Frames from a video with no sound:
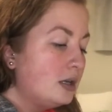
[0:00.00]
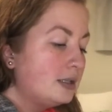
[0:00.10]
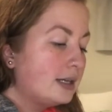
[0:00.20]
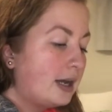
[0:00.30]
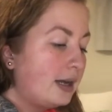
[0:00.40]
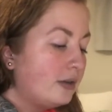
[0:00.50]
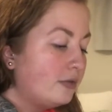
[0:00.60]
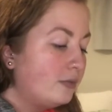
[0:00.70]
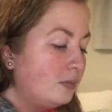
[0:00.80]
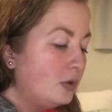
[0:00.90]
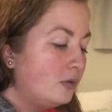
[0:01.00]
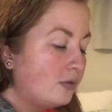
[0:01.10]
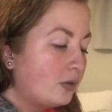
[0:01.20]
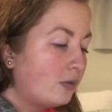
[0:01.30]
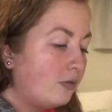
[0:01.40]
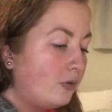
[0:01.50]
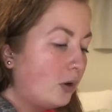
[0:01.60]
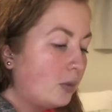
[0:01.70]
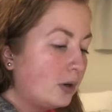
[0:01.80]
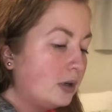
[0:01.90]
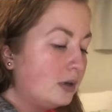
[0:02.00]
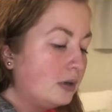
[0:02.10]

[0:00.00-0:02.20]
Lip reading: to kind of move forward.